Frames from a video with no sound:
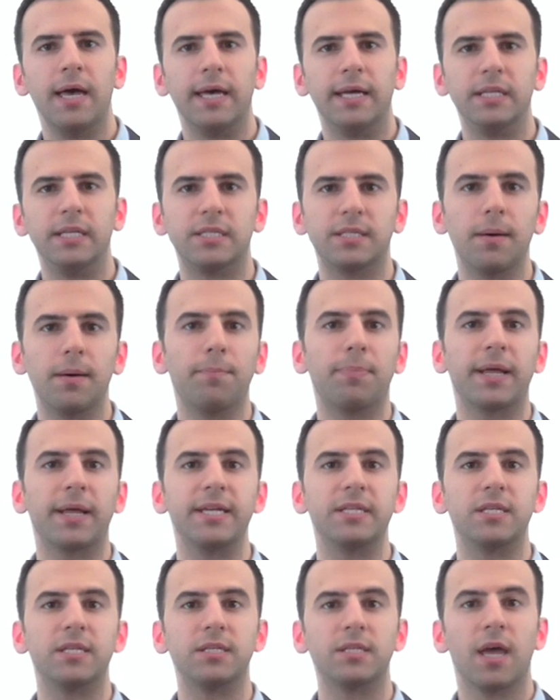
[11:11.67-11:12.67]
In some
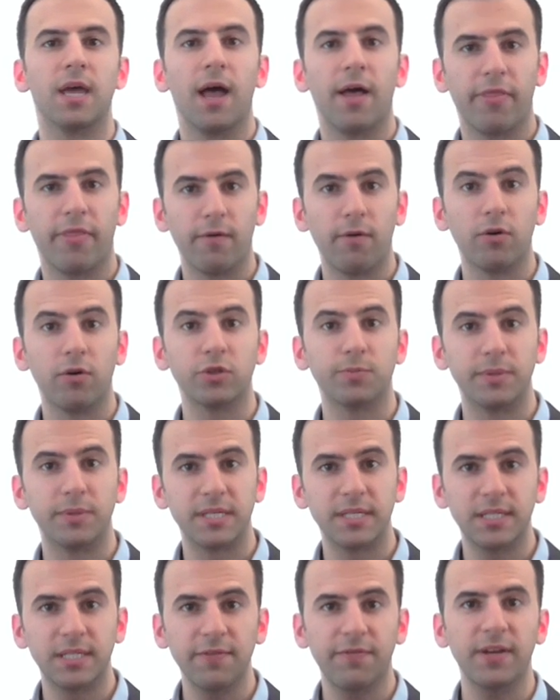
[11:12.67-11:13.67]
places, there are
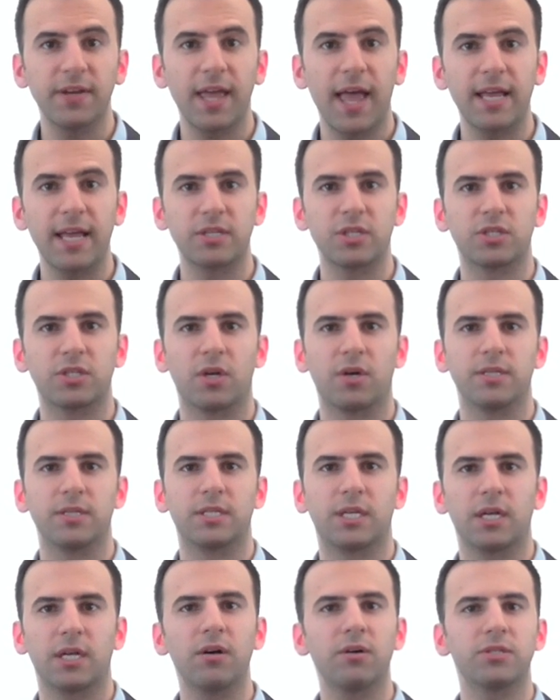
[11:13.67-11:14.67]
specific exercise
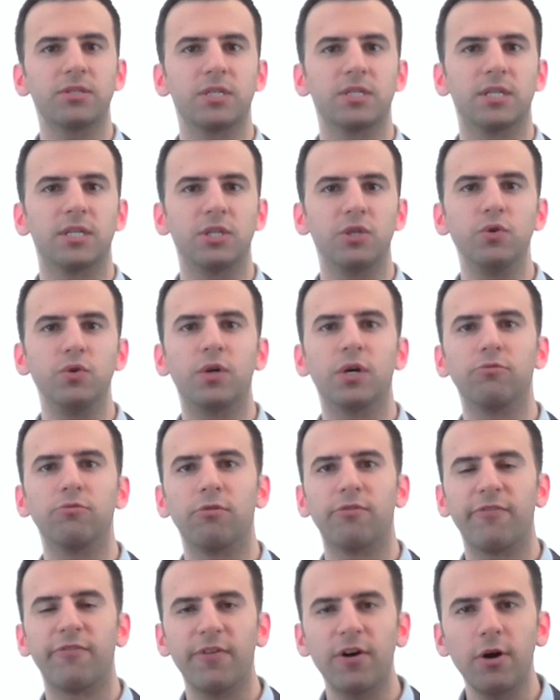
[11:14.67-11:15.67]
classes that you can
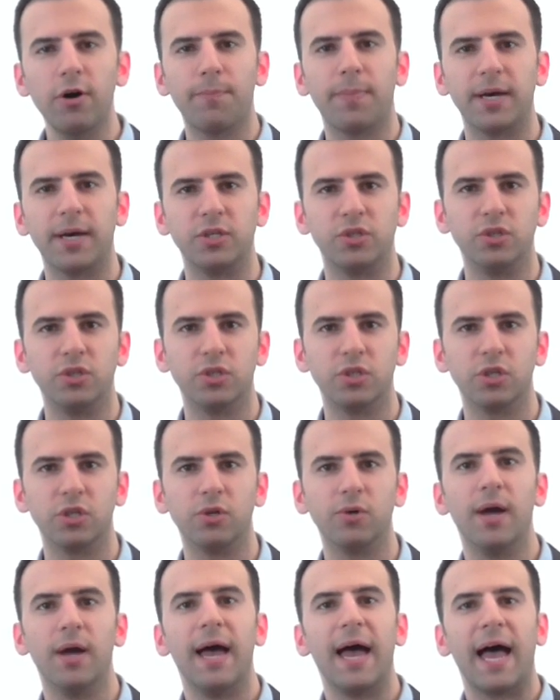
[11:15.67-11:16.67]
refer patients
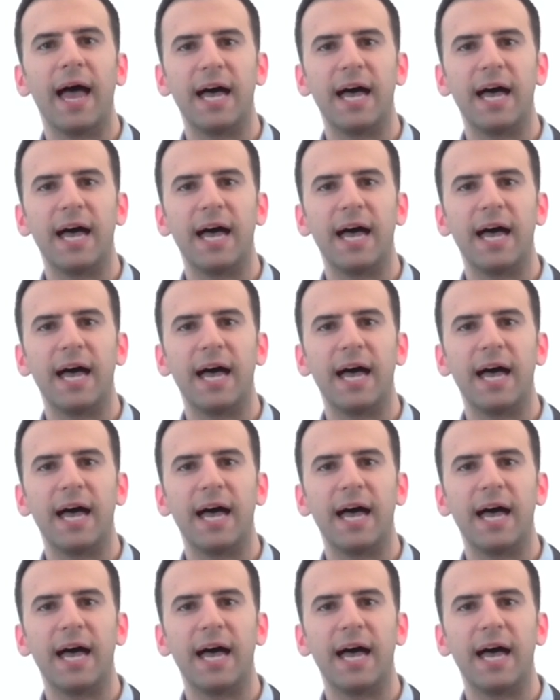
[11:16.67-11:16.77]
to,